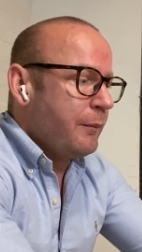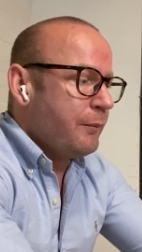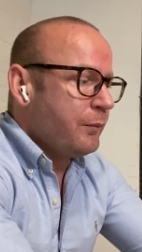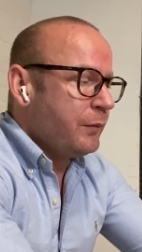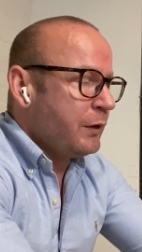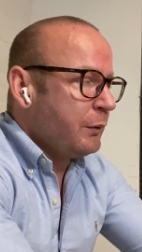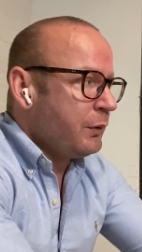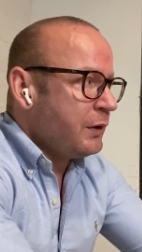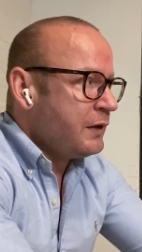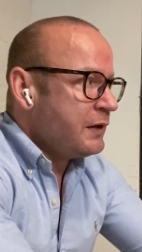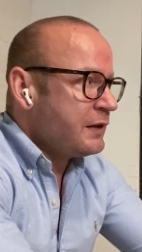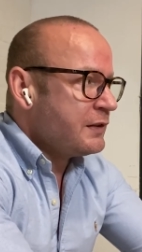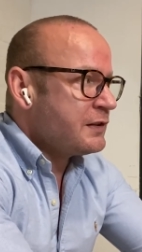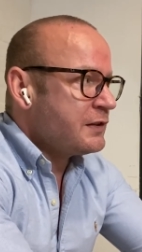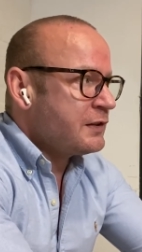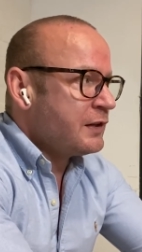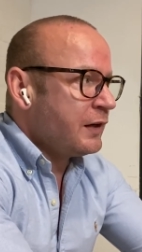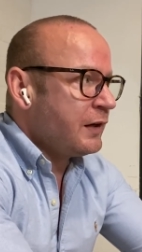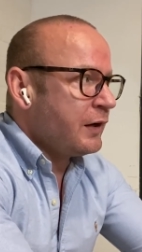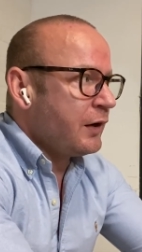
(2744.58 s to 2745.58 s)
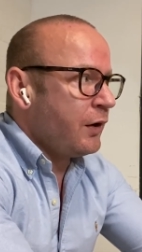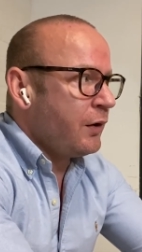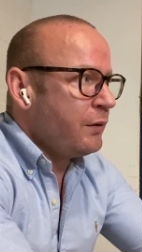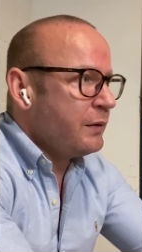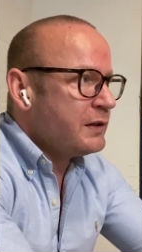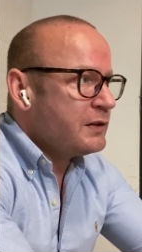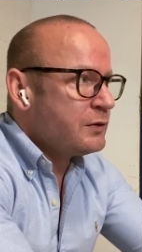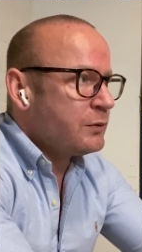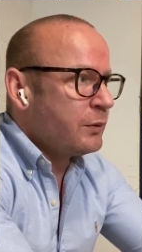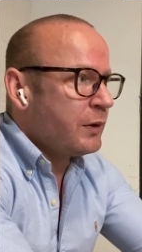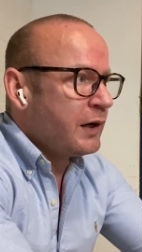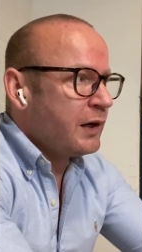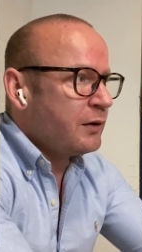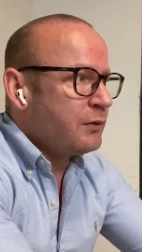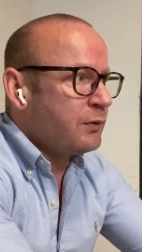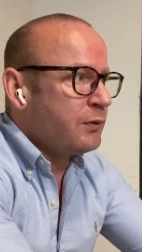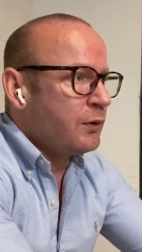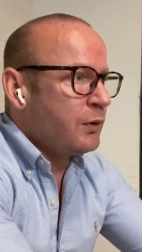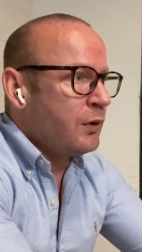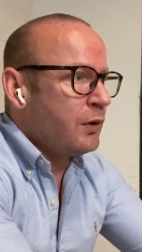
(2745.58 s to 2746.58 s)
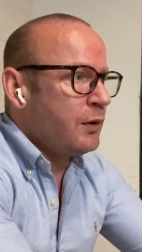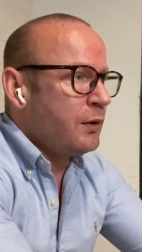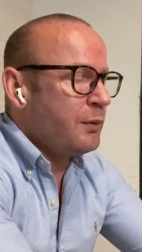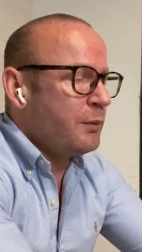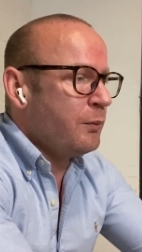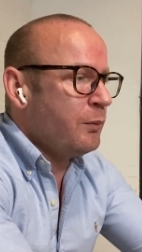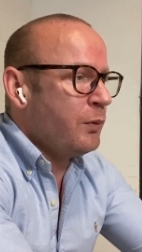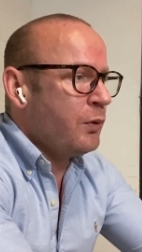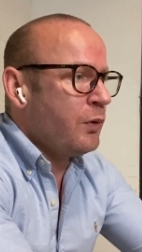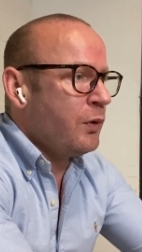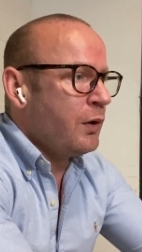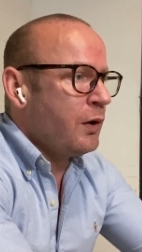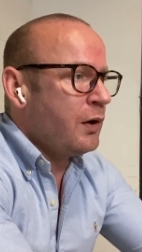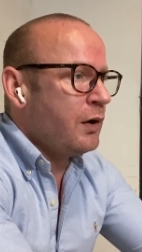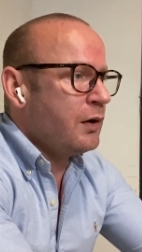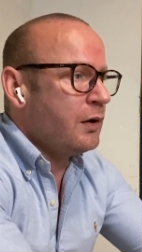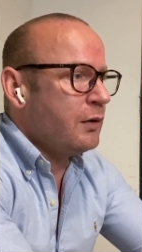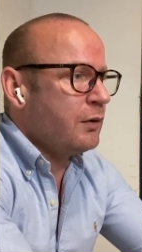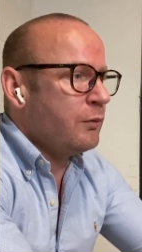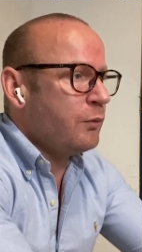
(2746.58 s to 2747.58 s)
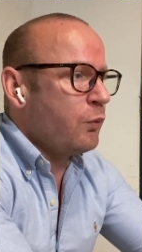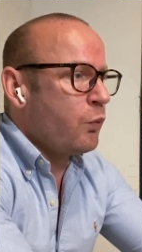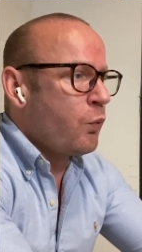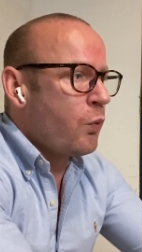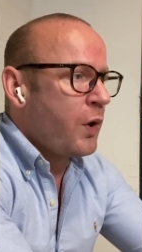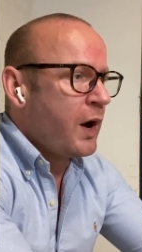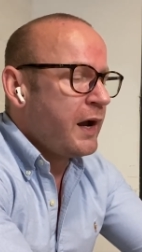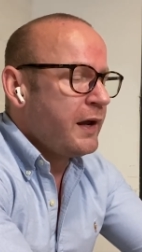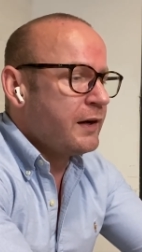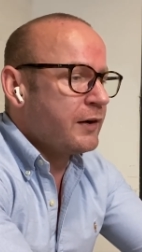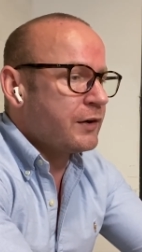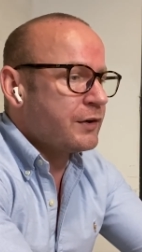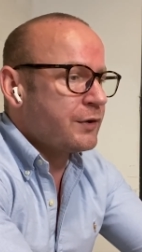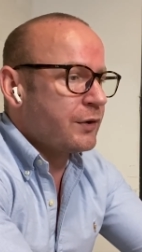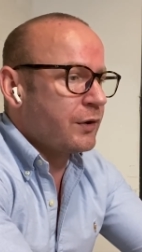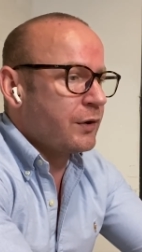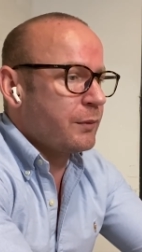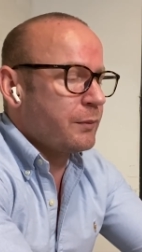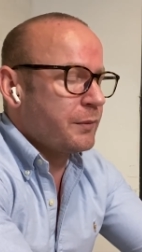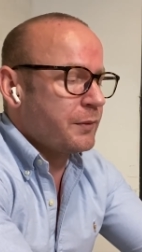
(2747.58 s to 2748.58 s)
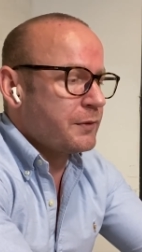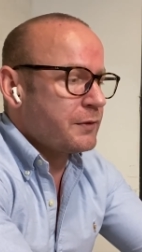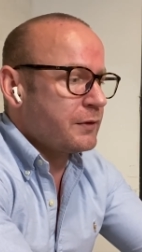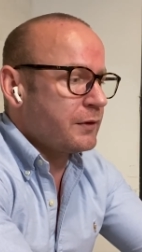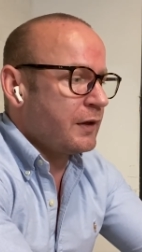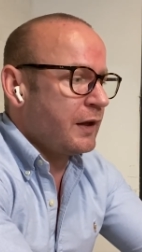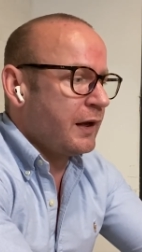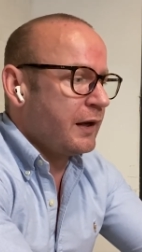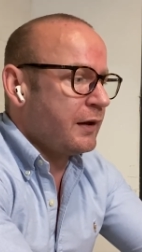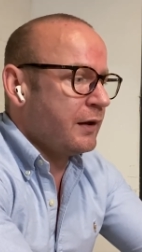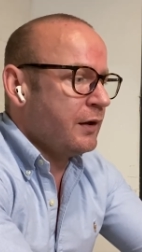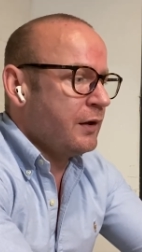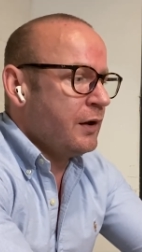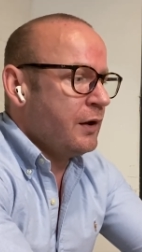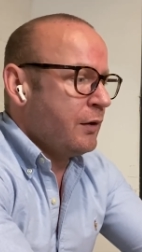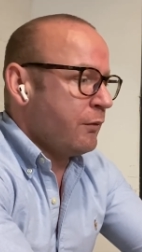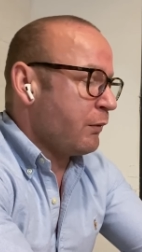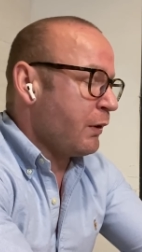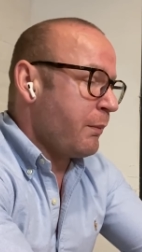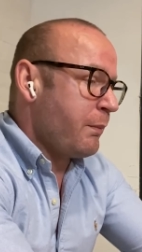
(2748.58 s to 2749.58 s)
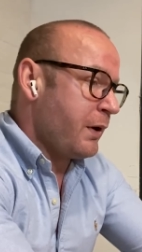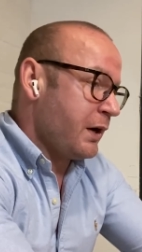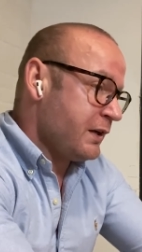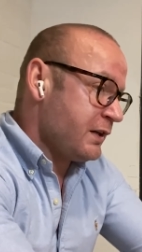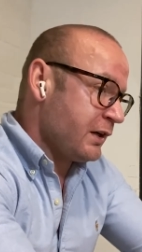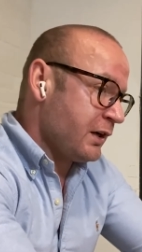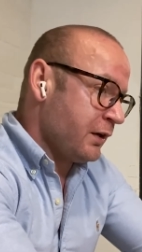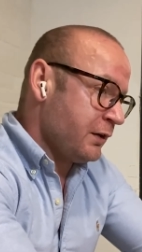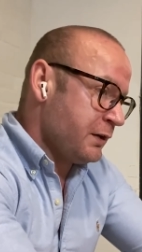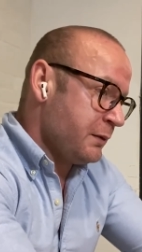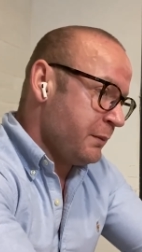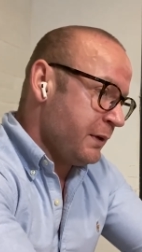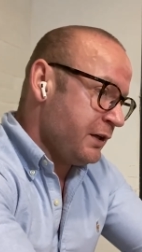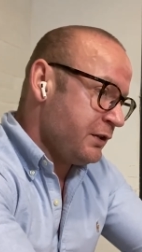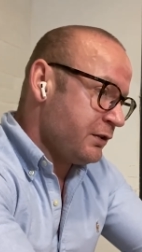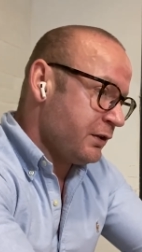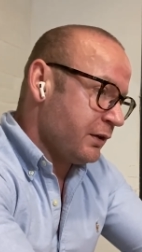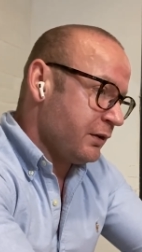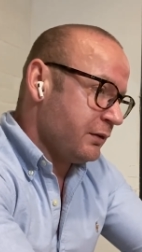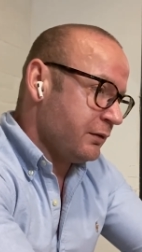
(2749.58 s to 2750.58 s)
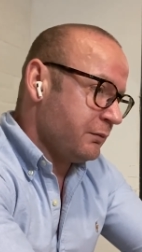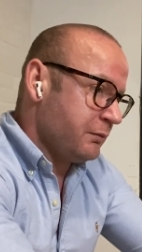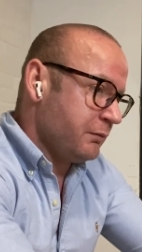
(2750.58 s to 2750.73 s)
They wouldn't necessarily always rank for more wider terms, like robotic automation.